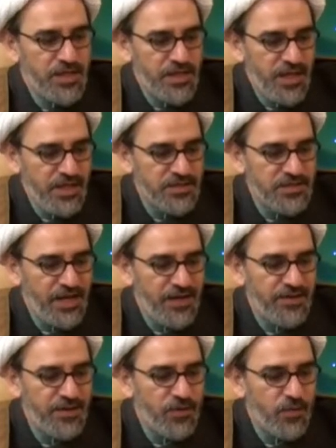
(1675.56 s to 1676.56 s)
things that
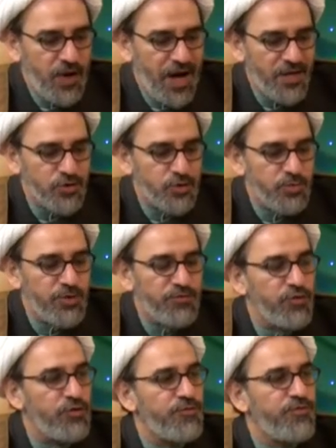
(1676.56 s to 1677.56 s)
requires to be
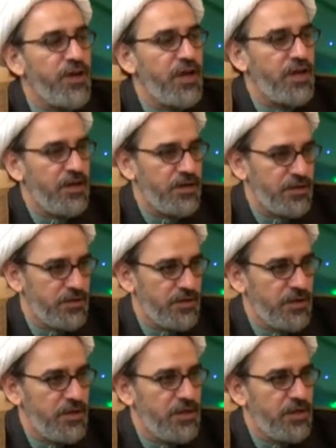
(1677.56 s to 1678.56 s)
fulfilled,
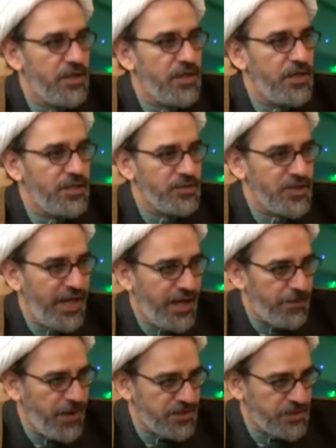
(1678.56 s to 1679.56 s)
like a
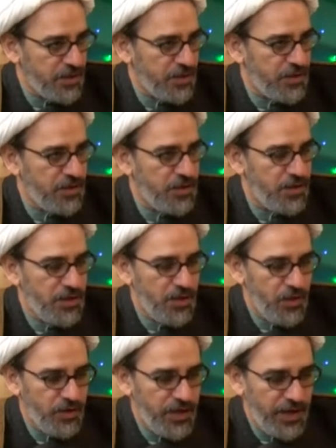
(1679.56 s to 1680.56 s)
puzzle.
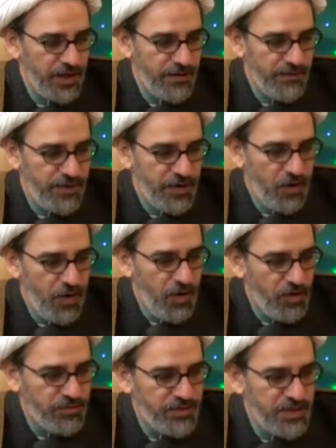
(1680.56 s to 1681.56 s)
Okay, when
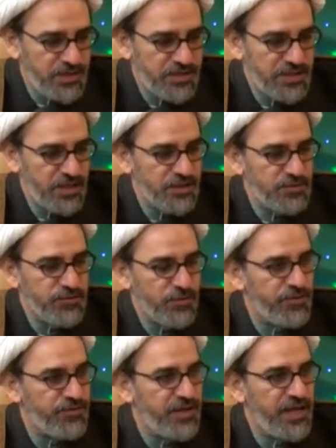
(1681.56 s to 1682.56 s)
all of these things
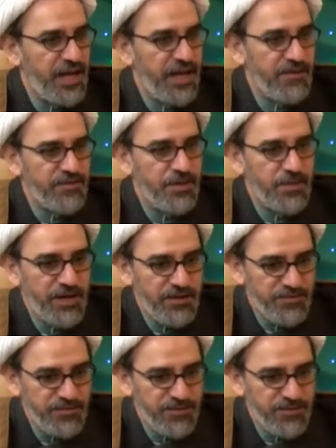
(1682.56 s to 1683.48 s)
fulfill and everybody